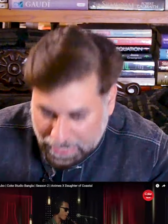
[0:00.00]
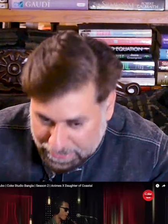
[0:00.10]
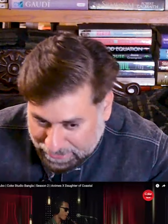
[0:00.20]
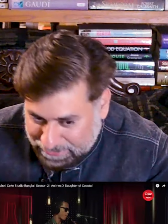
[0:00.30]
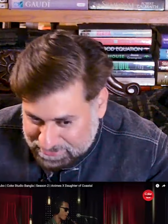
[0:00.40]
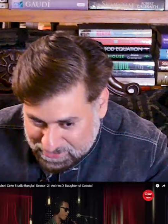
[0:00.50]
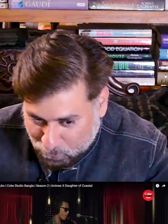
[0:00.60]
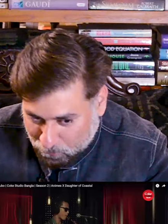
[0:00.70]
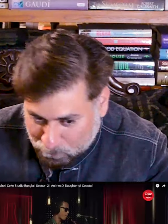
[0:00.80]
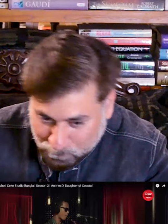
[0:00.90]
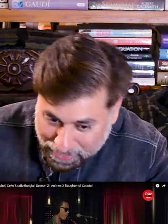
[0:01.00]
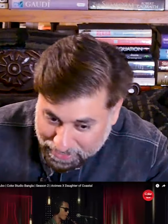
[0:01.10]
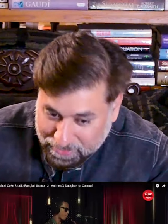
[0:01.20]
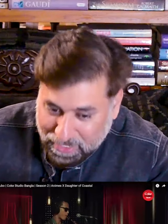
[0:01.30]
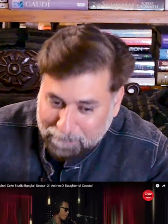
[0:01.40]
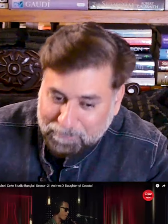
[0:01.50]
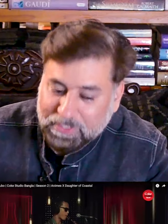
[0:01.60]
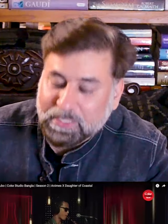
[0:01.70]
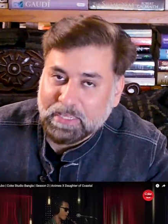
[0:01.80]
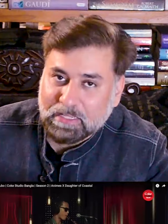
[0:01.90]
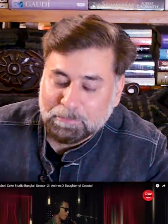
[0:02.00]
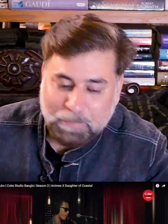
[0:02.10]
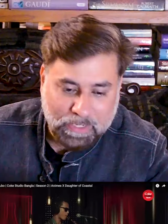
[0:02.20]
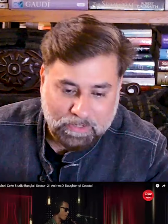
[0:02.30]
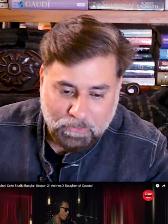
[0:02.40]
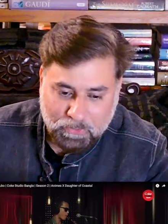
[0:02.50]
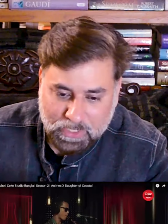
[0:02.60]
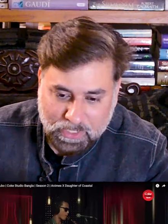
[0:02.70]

and I see a lot of fire happening here in the background.